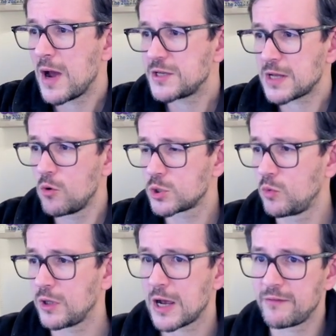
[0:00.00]
my solution
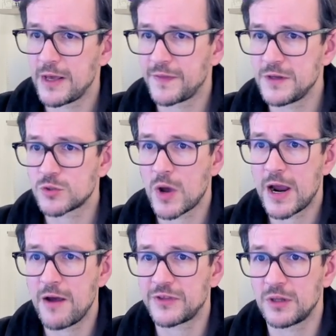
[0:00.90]
will have like this.
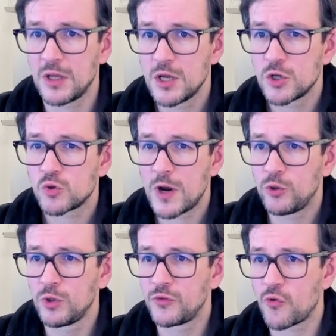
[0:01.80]
So I
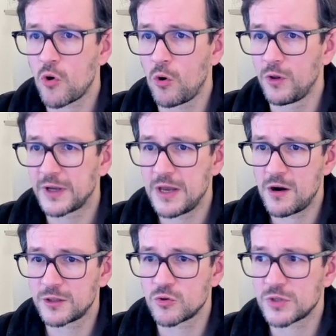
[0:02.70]
do it for all the
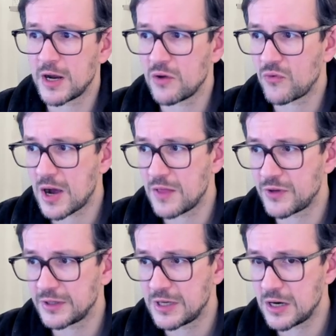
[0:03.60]
characters. I have
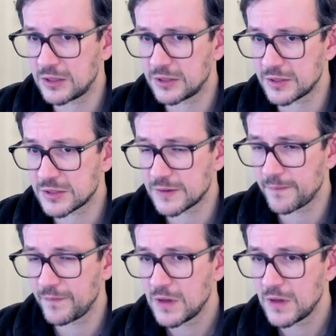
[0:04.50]
100 characters.